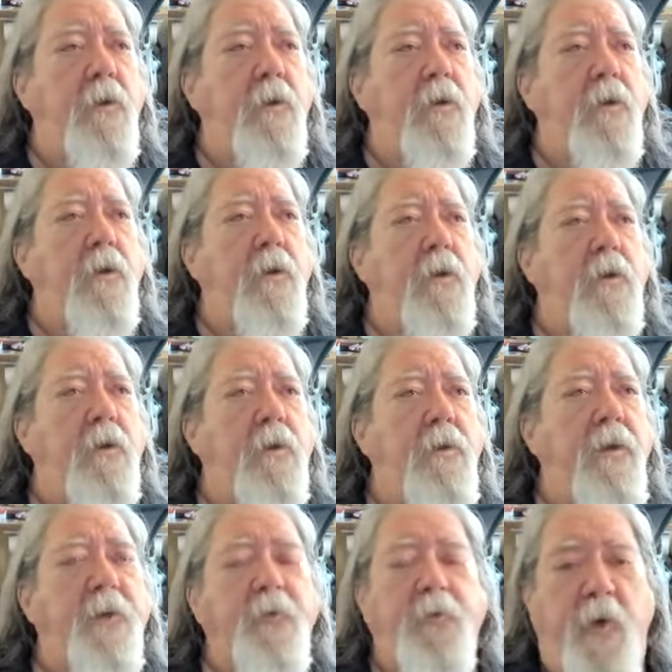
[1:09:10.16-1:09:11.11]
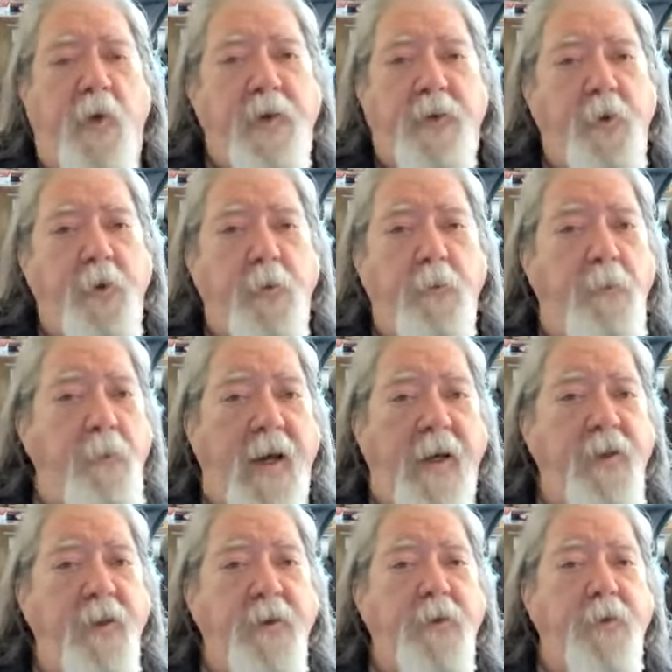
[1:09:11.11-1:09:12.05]
Uh, that's why they do
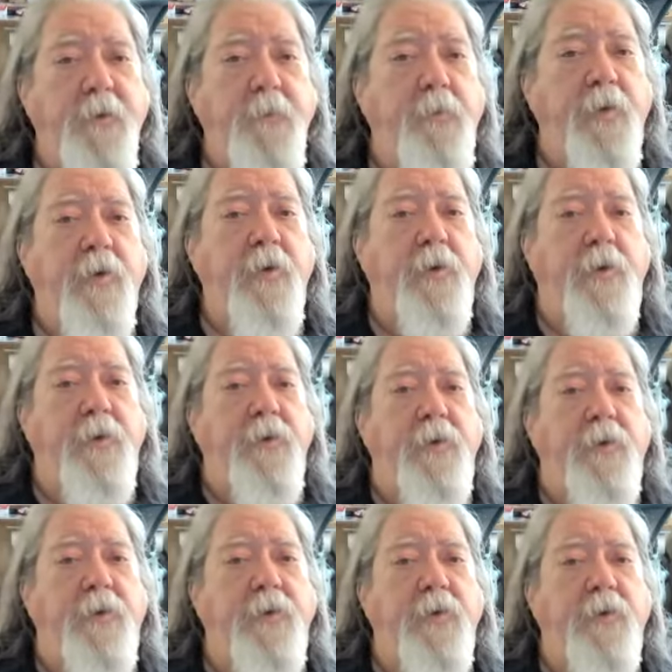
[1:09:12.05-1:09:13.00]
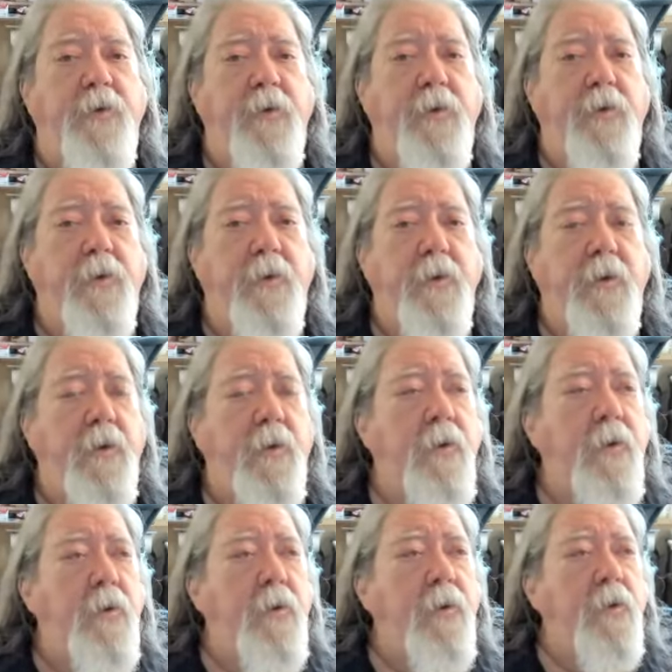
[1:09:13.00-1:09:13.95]
managed burns.
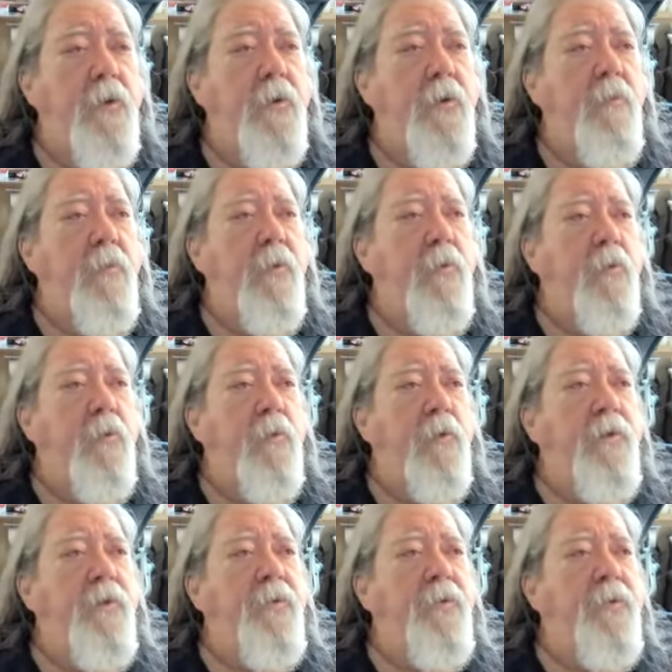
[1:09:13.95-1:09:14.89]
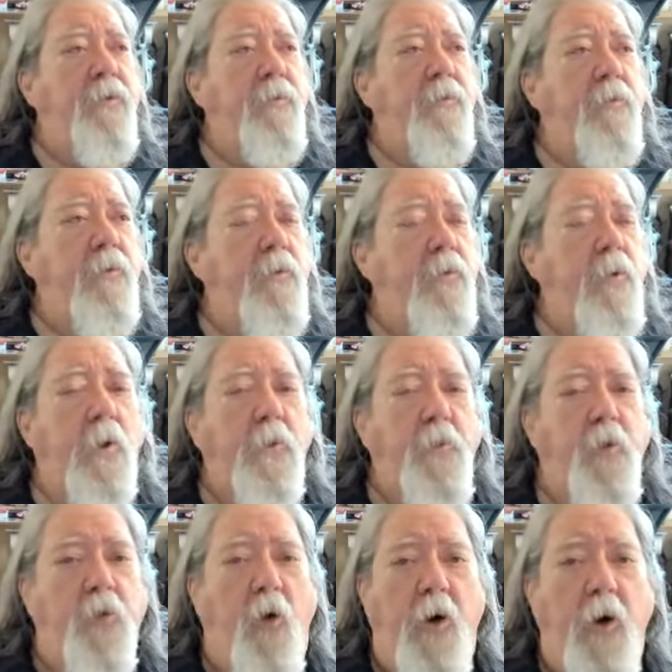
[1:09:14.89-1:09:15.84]
But with
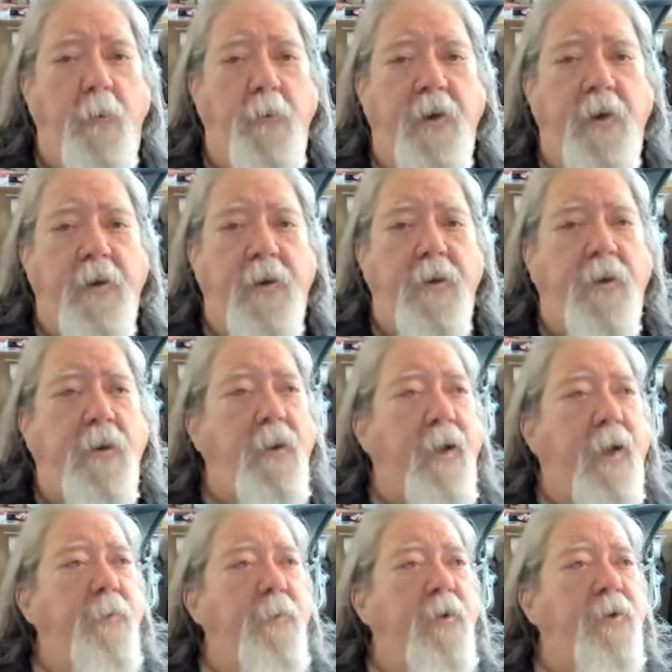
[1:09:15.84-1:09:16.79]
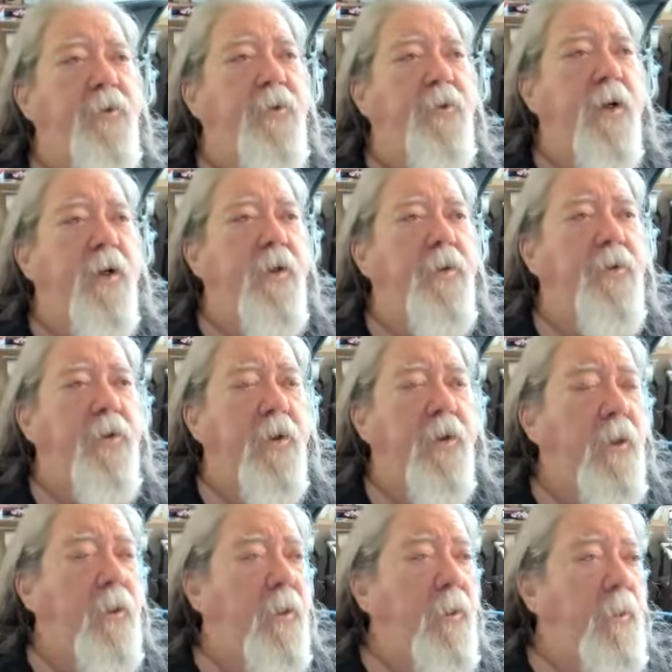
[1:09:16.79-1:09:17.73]
global warming and climate change,
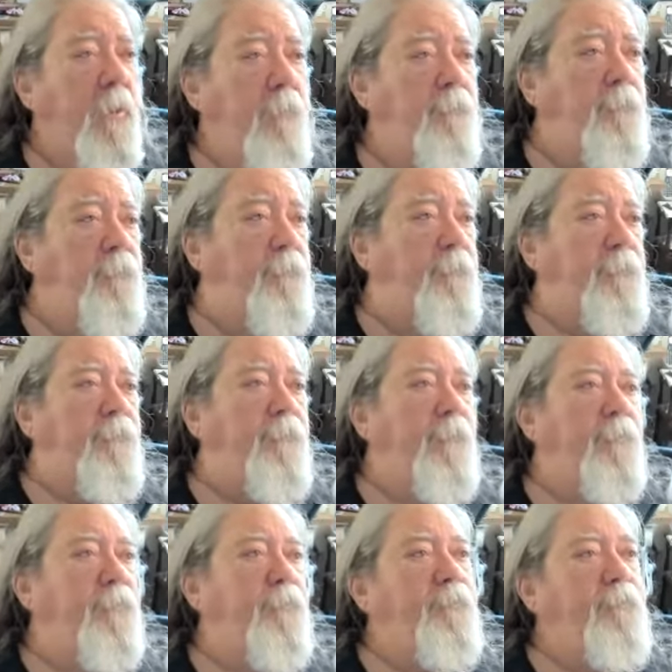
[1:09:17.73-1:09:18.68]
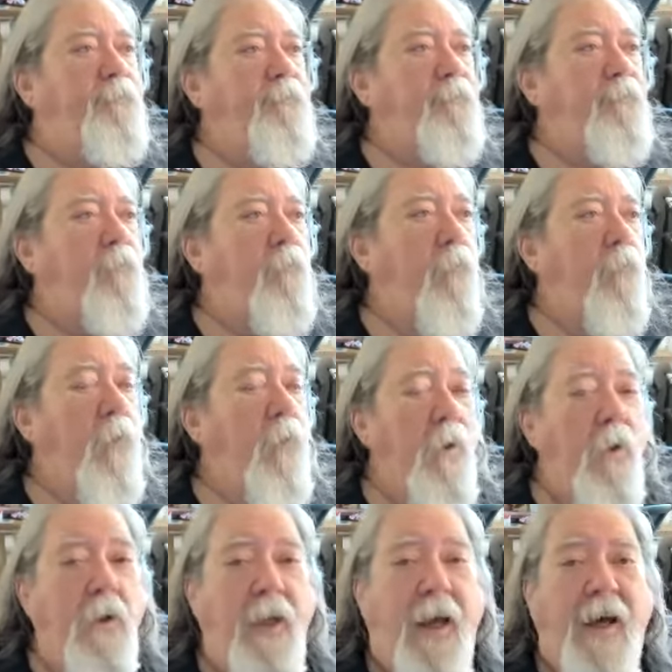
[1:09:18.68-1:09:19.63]
a
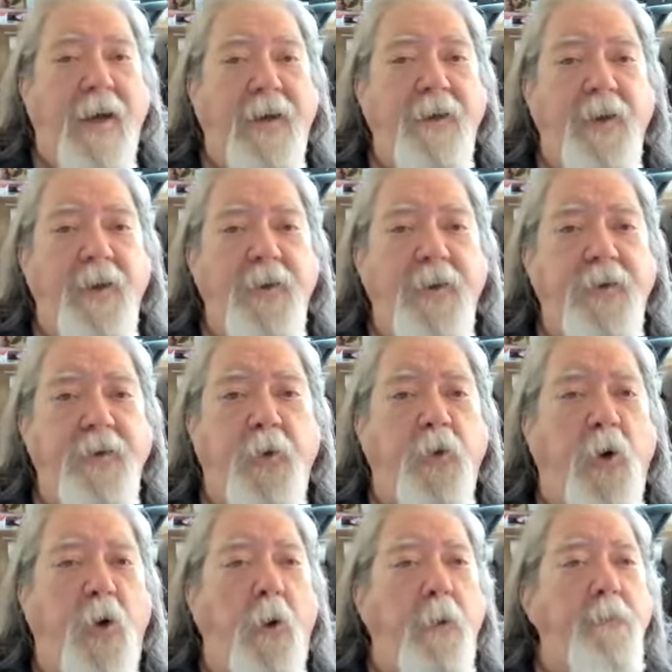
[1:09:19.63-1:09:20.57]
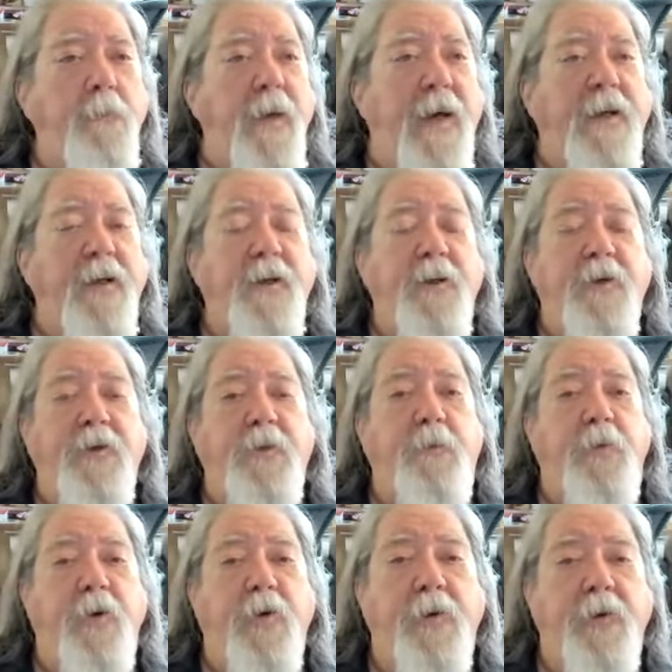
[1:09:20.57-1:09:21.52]
lot of these so-called managed
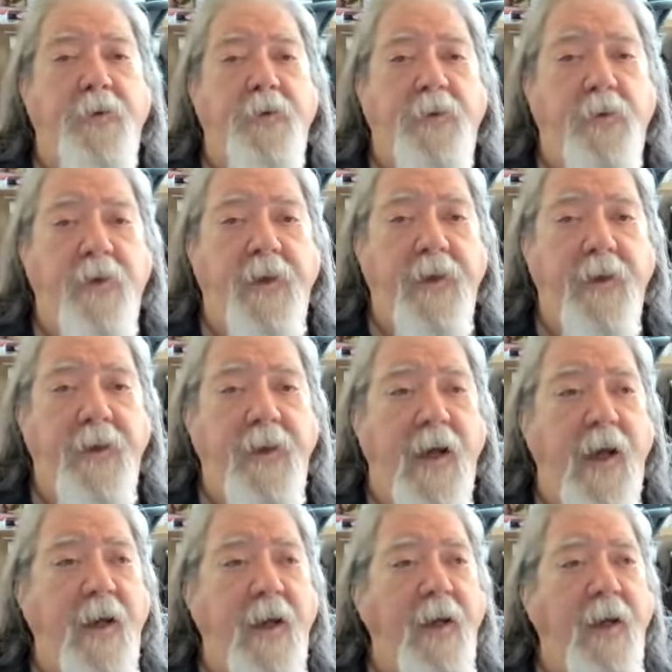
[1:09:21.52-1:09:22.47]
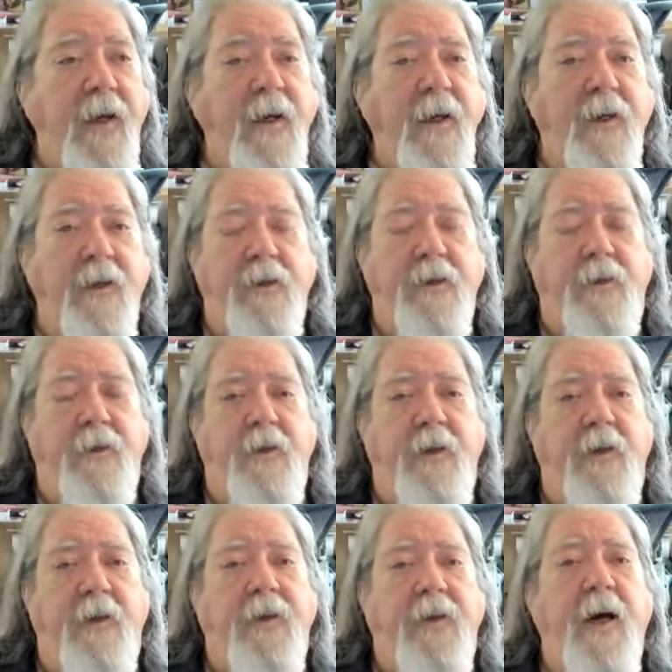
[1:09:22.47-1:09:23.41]
burns are getting out of hand,
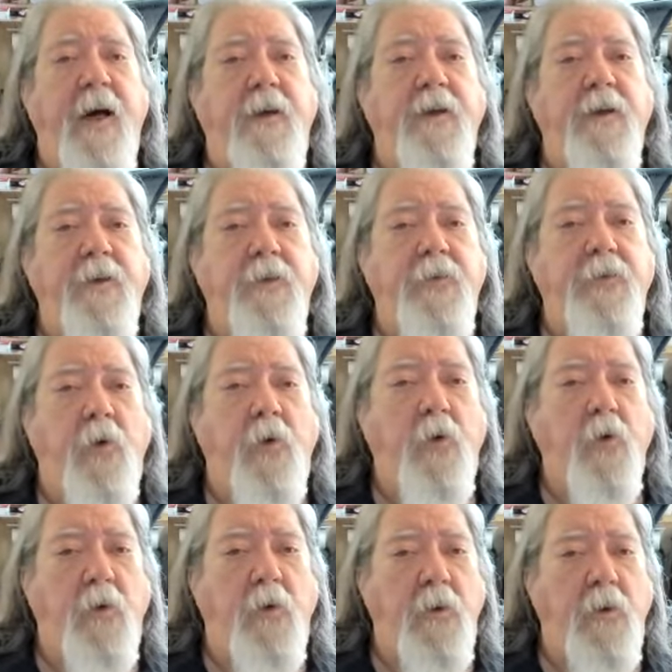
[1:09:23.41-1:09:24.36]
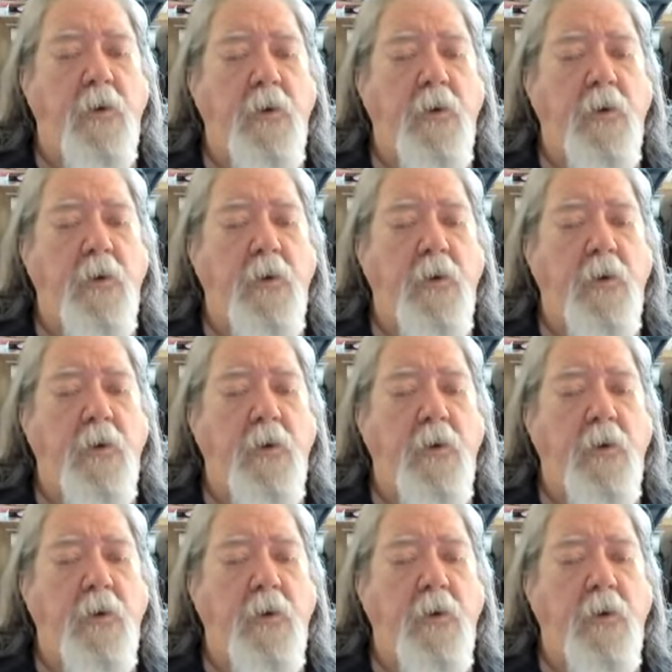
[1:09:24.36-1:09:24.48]
getting out of control.